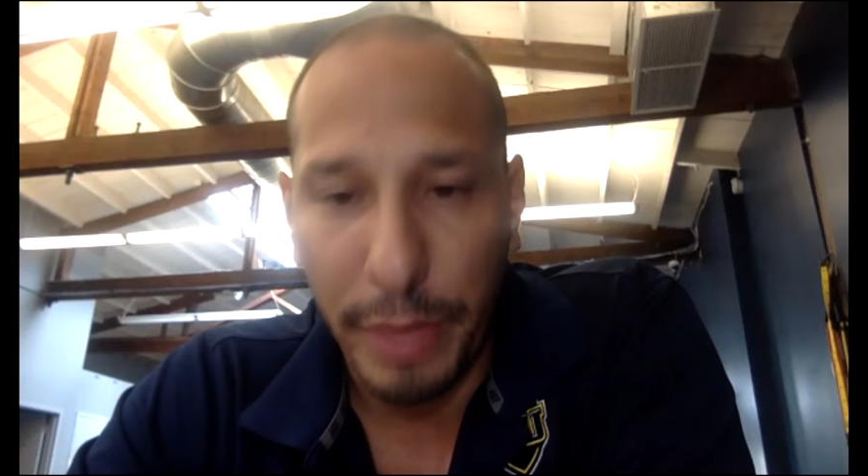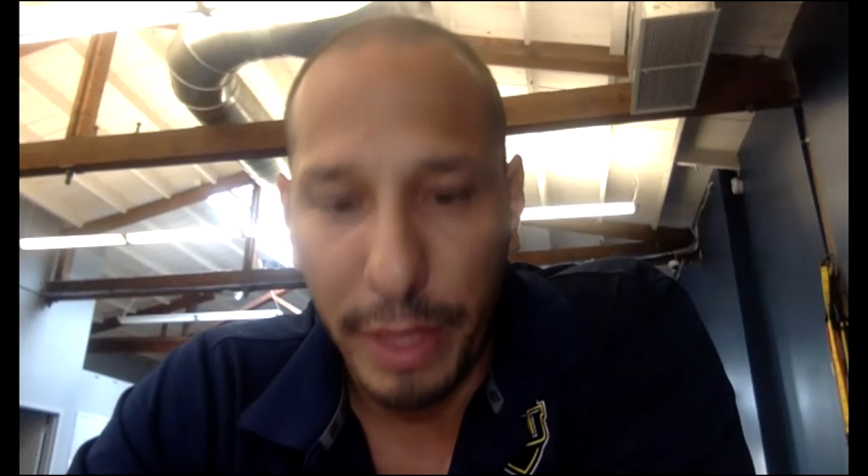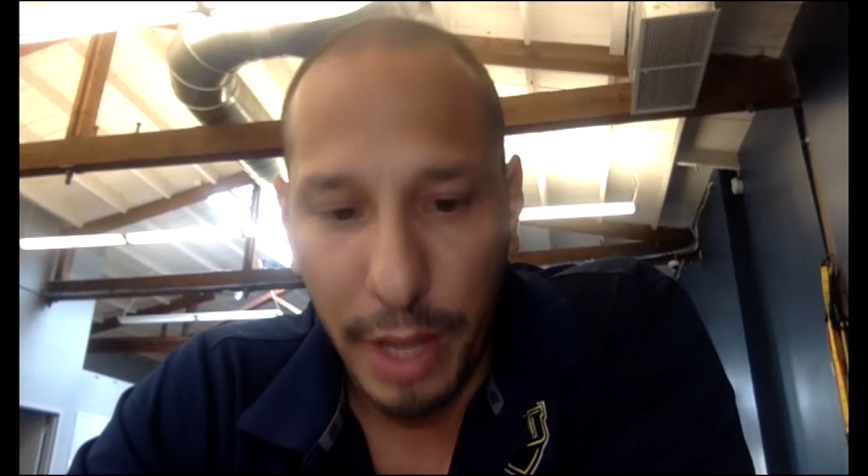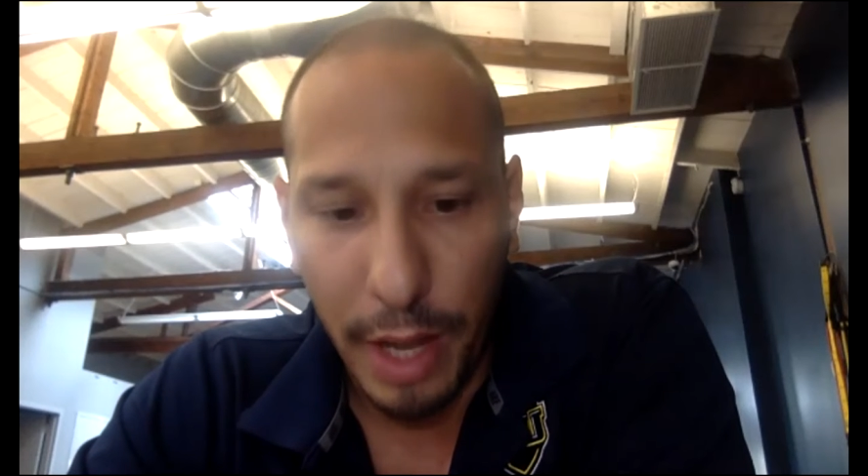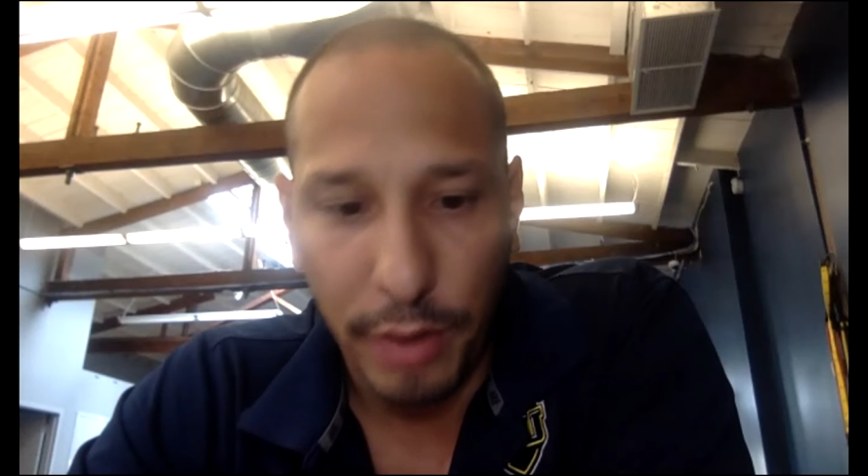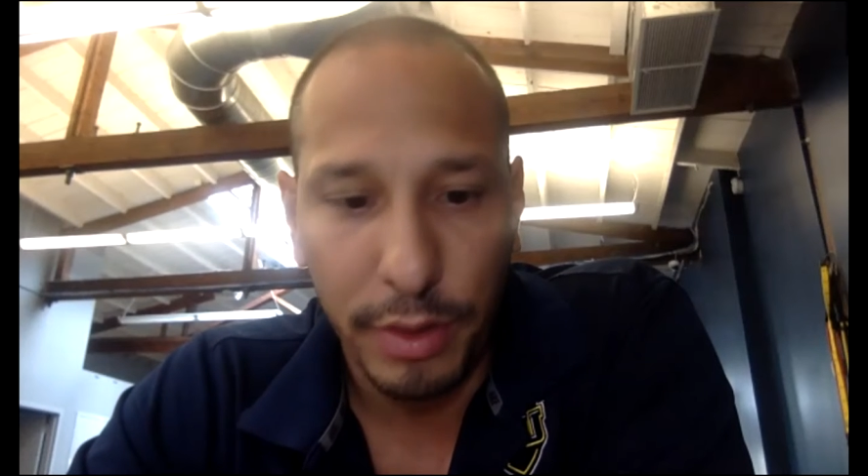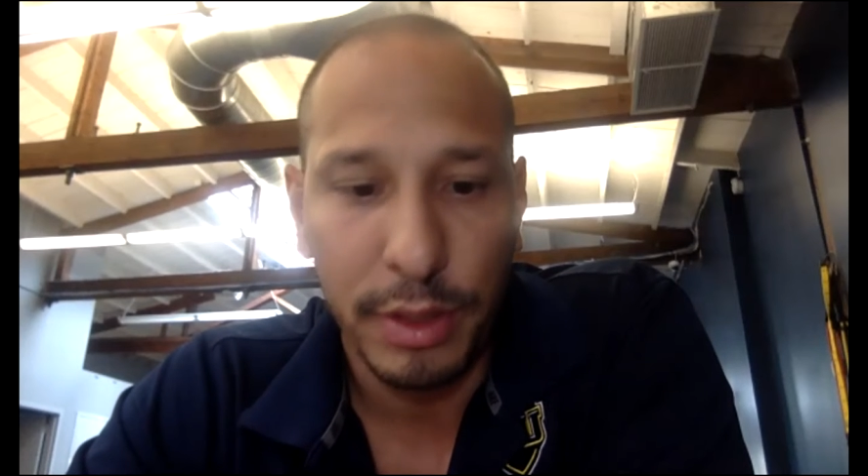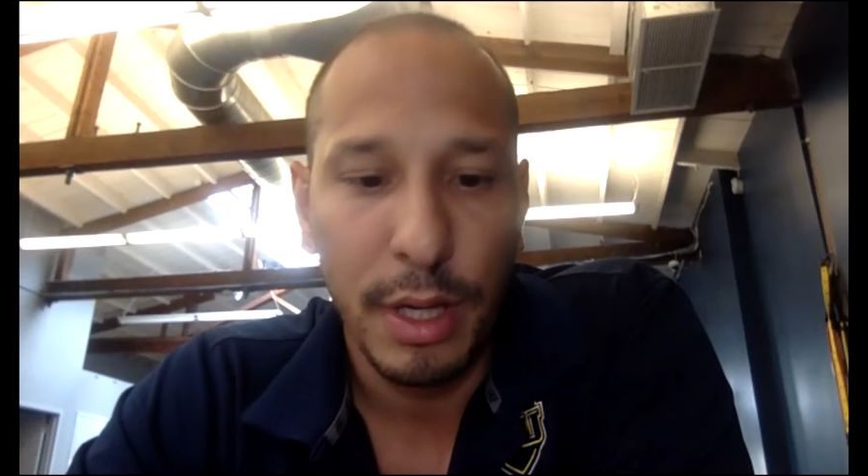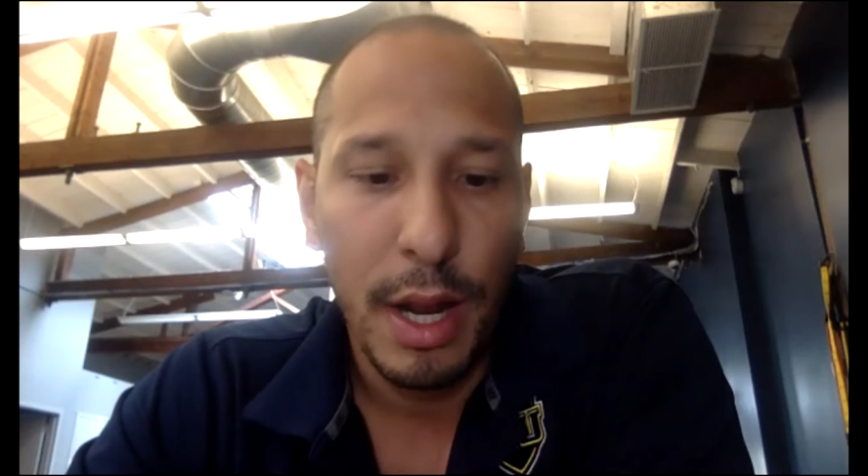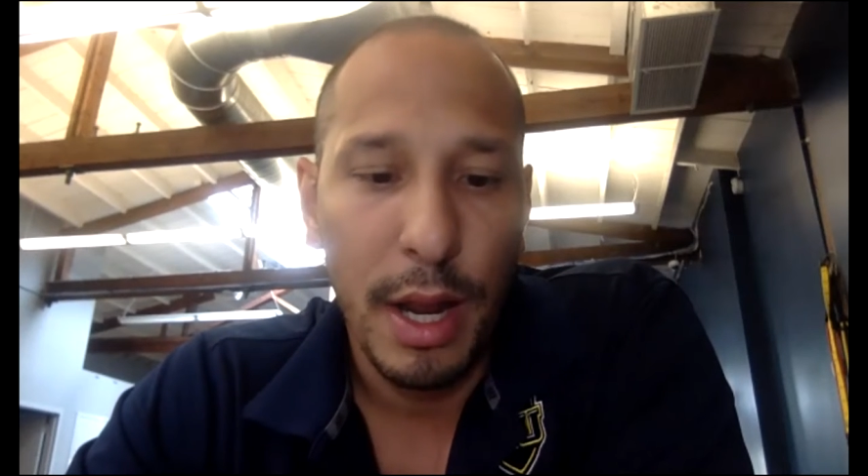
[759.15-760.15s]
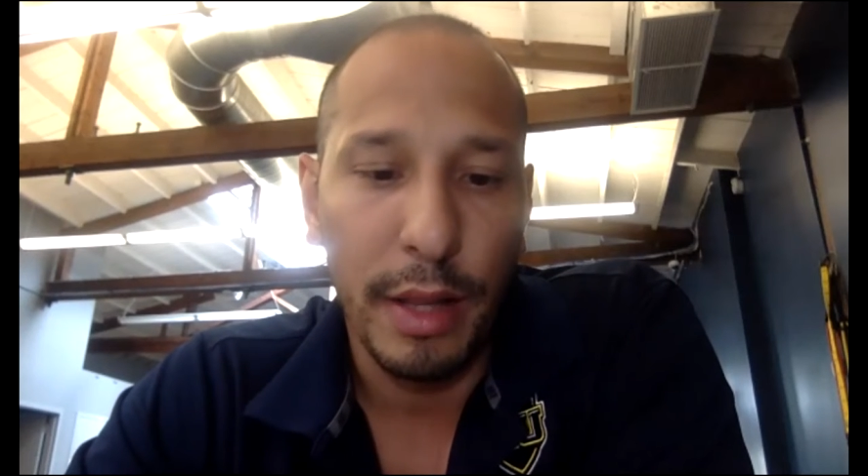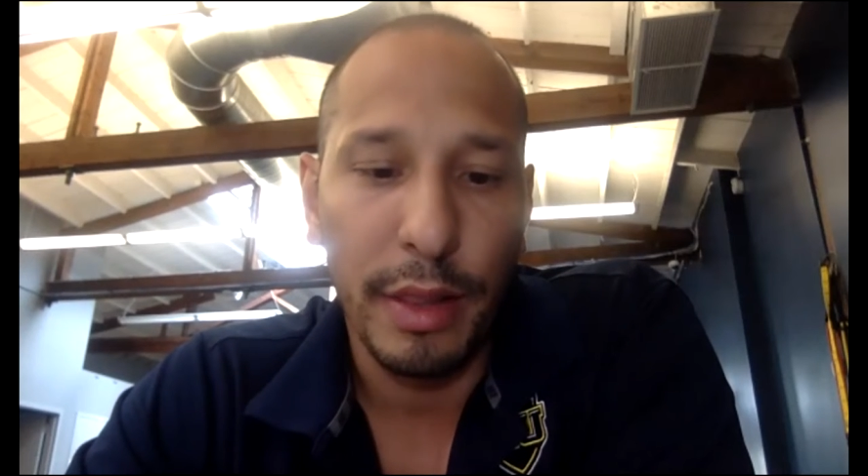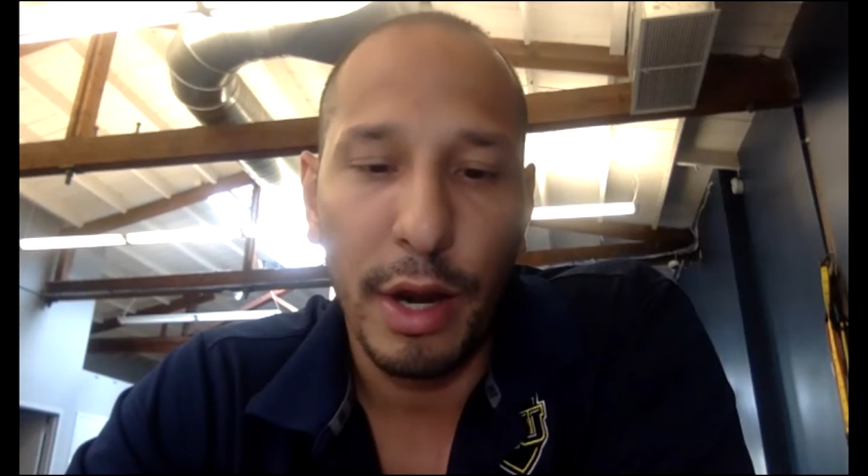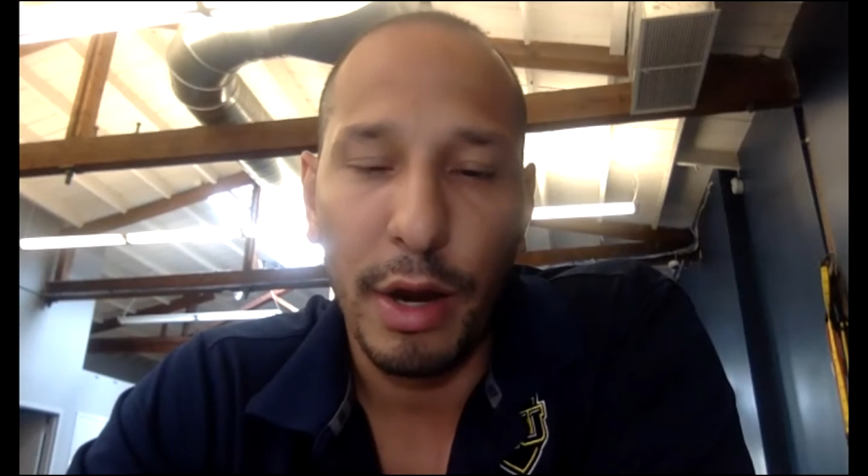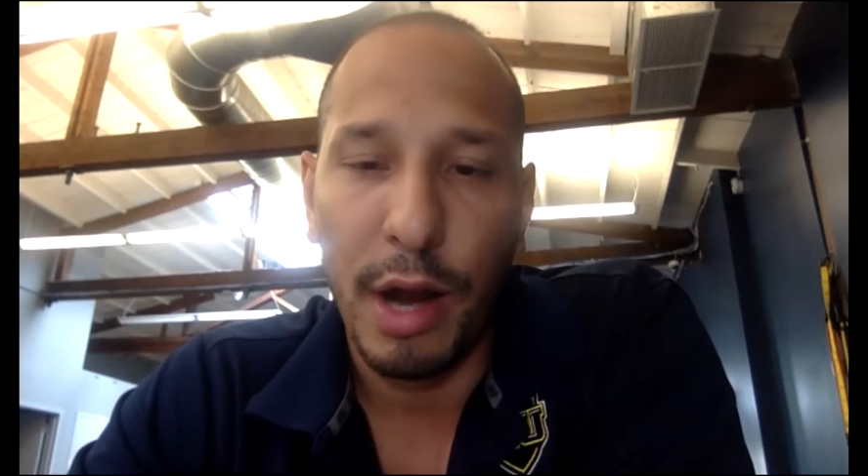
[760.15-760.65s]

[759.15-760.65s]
mediators in there,